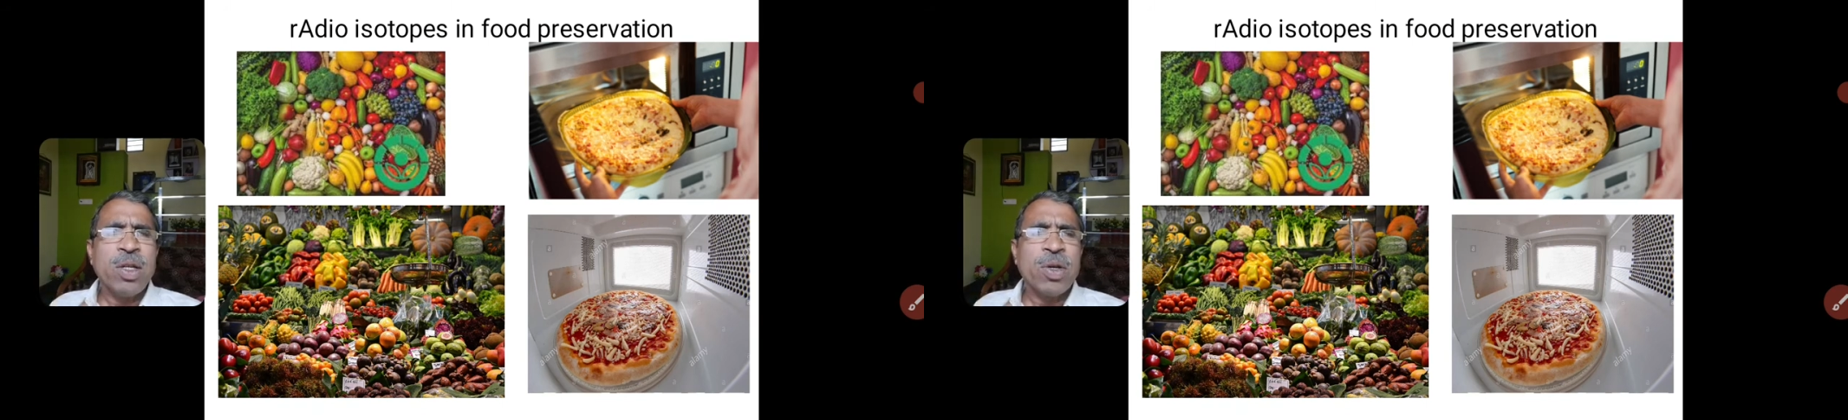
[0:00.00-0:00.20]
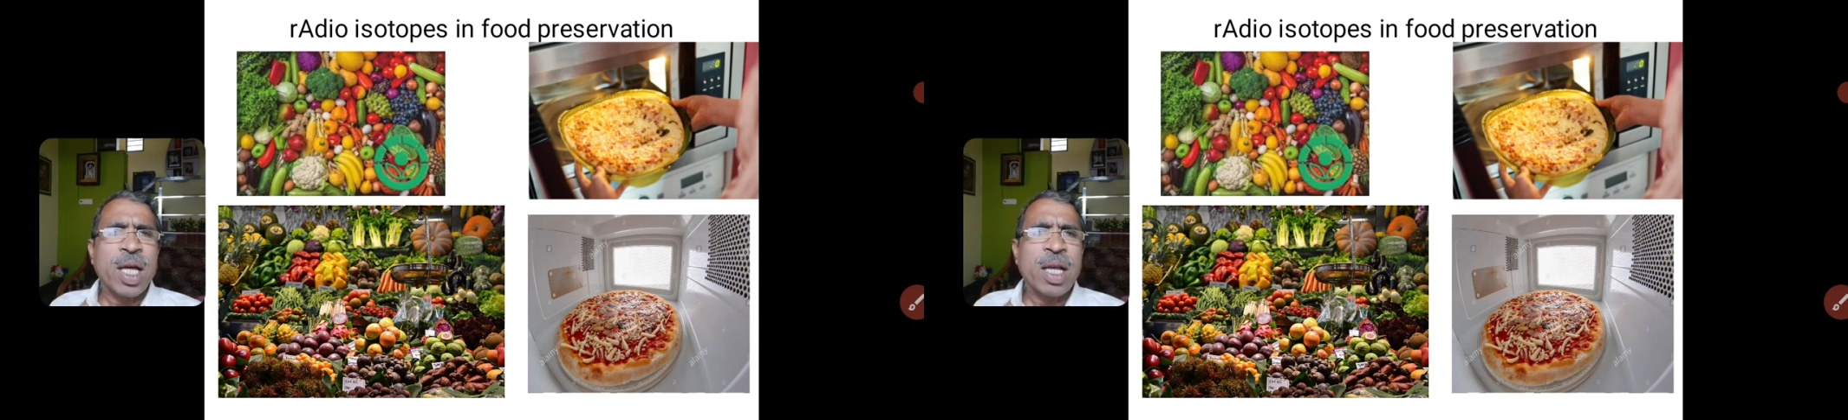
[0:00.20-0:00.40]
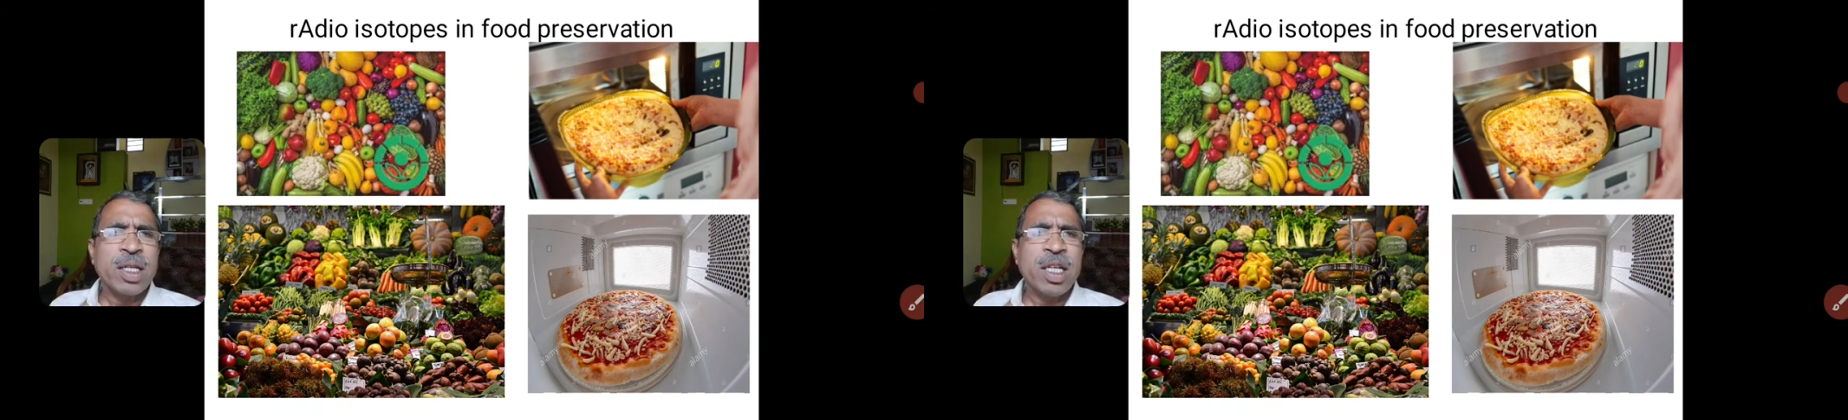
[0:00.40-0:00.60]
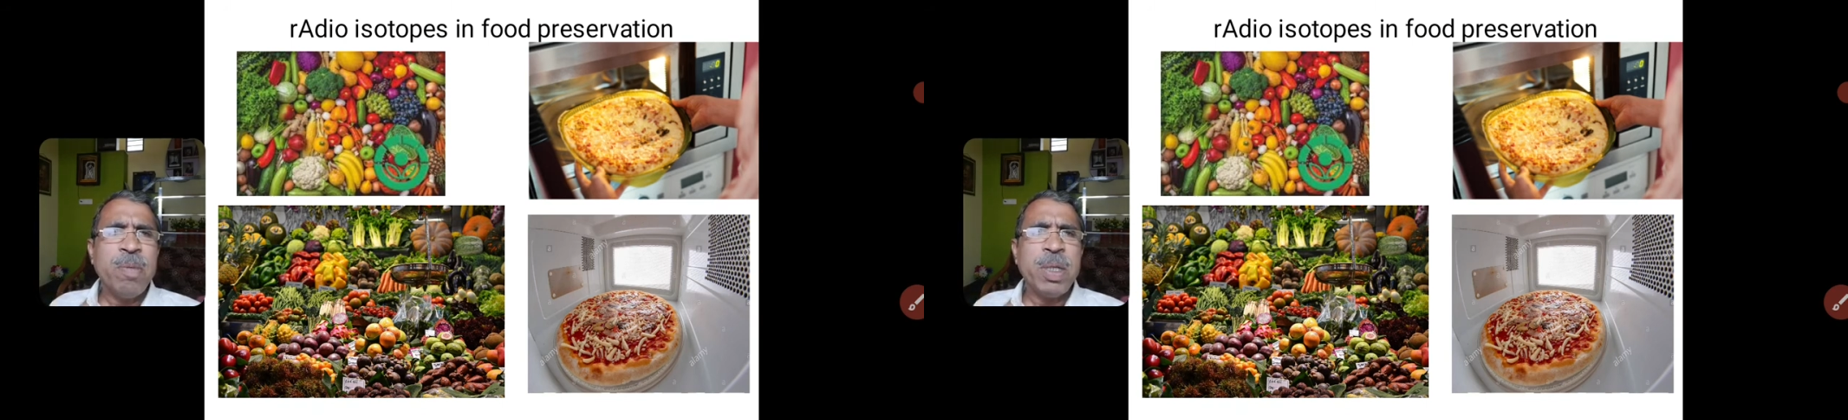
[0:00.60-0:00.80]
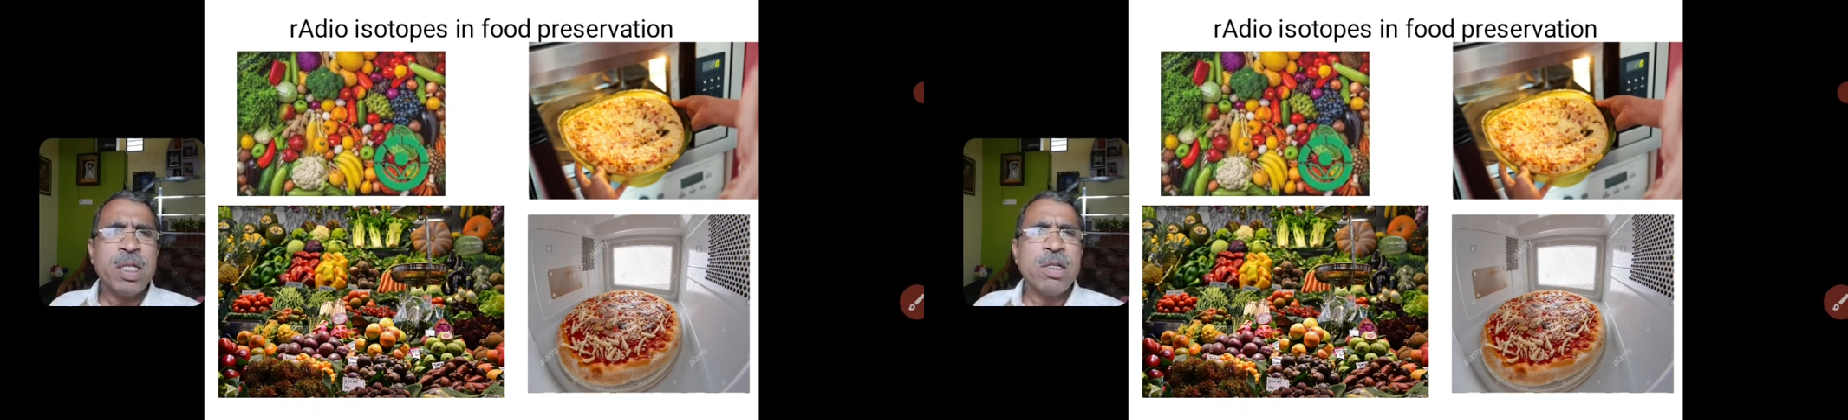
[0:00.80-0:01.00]
you can
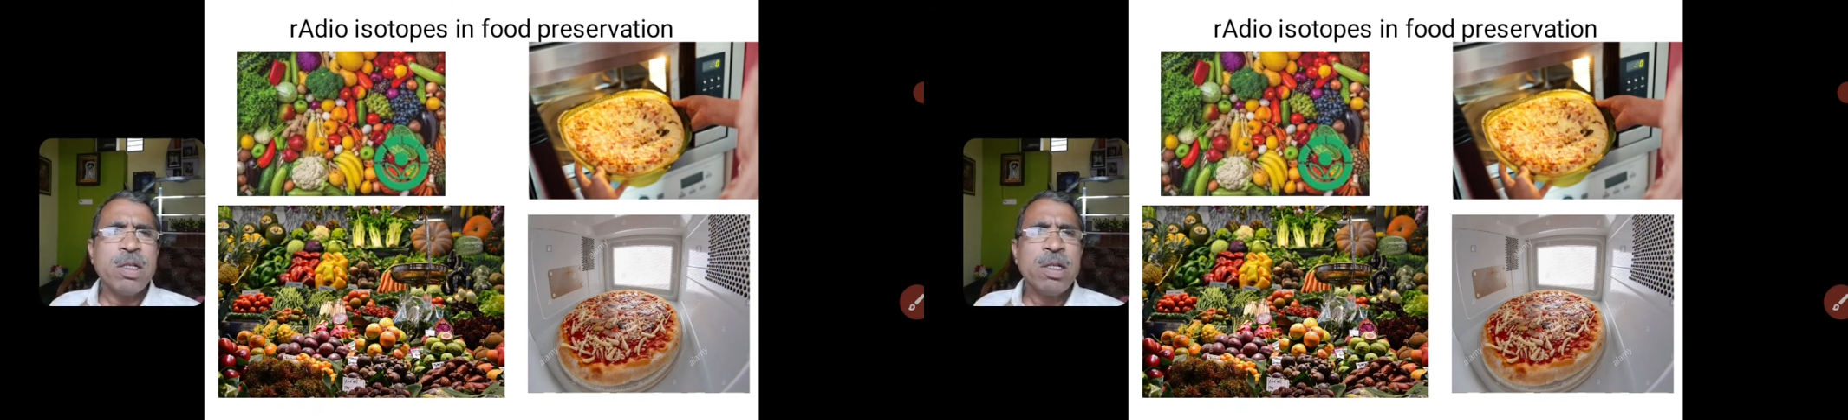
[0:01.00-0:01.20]
keep it